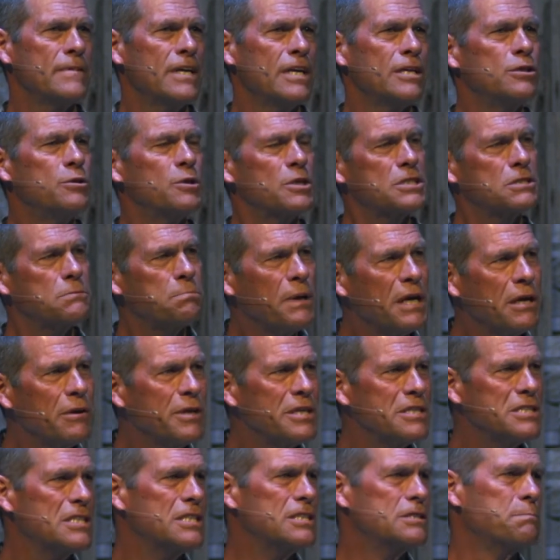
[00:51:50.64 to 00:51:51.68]
You
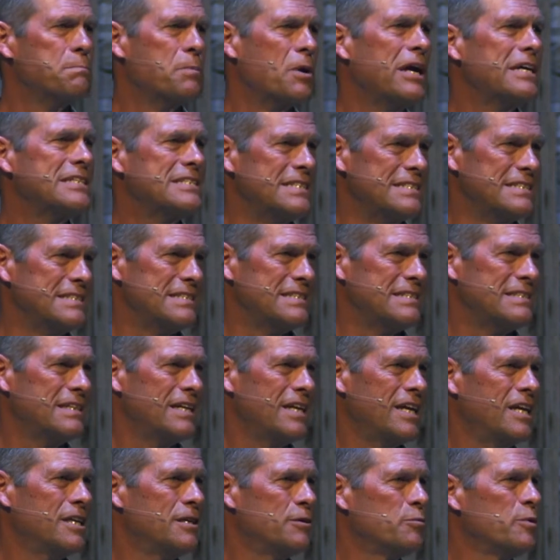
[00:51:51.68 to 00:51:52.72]
experience his presence
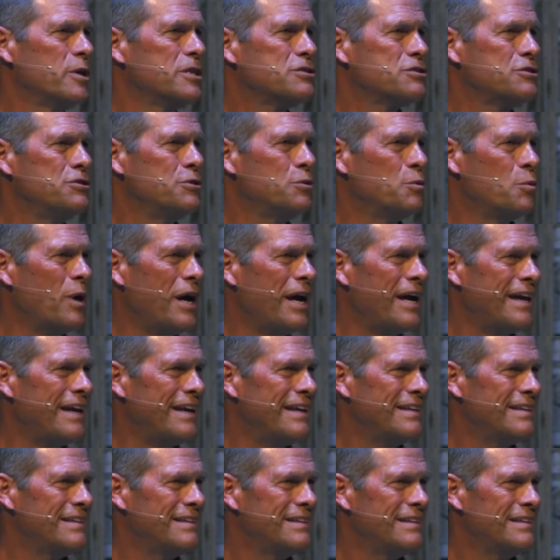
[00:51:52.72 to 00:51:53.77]
in a rich new way.
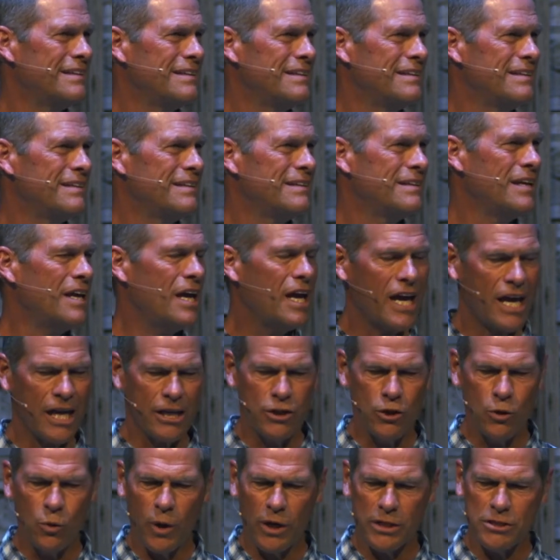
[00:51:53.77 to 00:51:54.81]
And
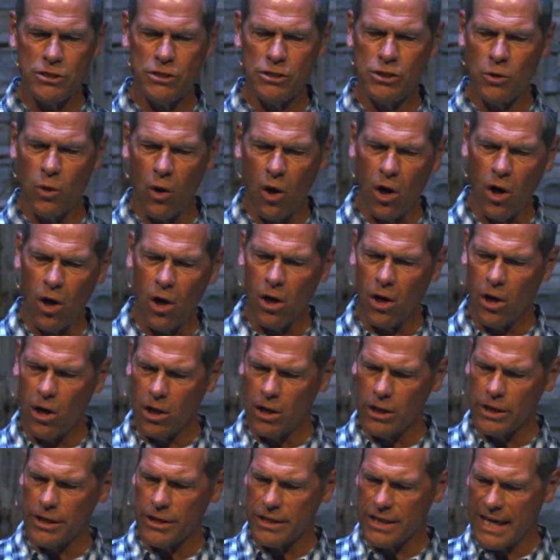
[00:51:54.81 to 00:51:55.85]
you want to do
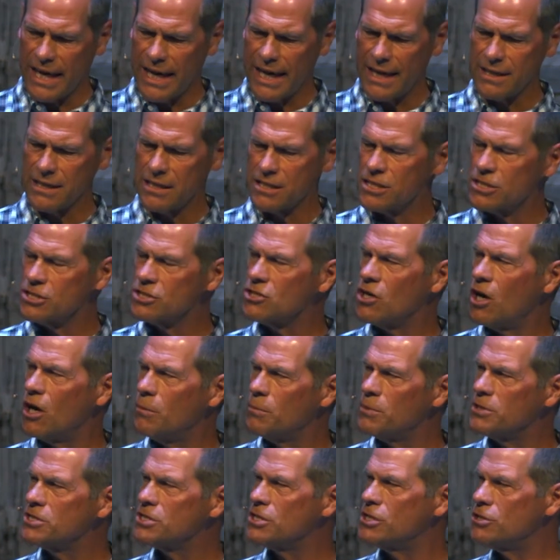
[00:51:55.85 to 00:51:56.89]
all that the
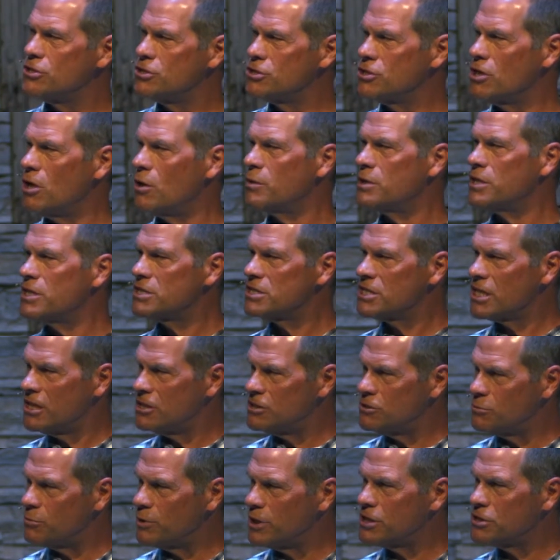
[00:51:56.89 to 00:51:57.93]
psalmist has shown us
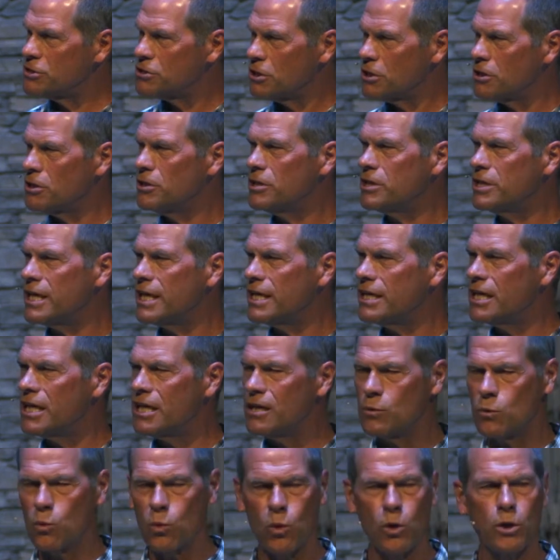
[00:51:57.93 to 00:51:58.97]
in returning
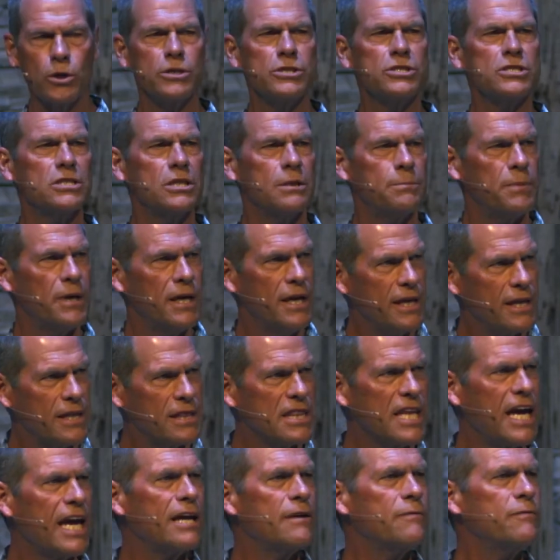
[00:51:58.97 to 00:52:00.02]
in worship,
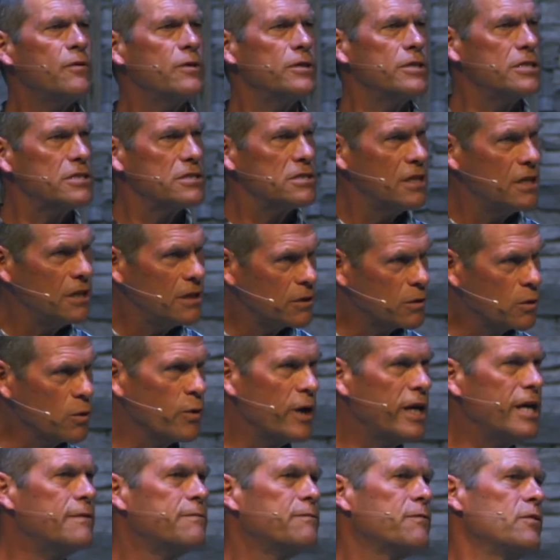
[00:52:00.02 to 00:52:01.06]
thankfulness,
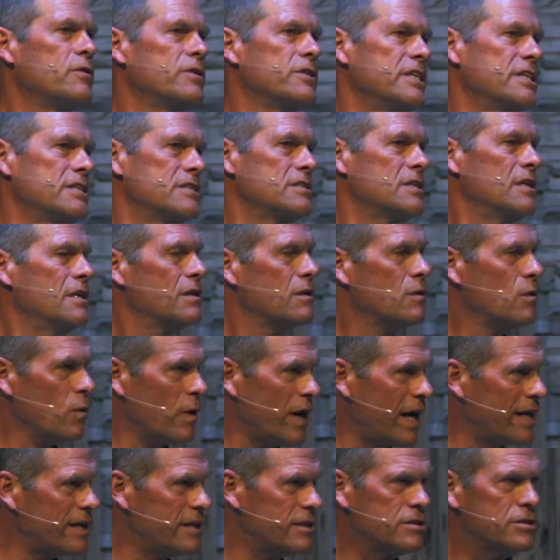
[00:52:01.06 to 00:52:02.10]
gratefulness,
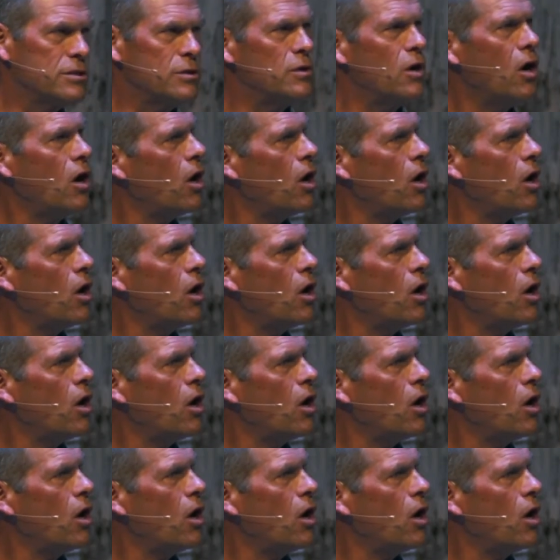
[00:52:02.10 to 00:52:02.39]
gratitude.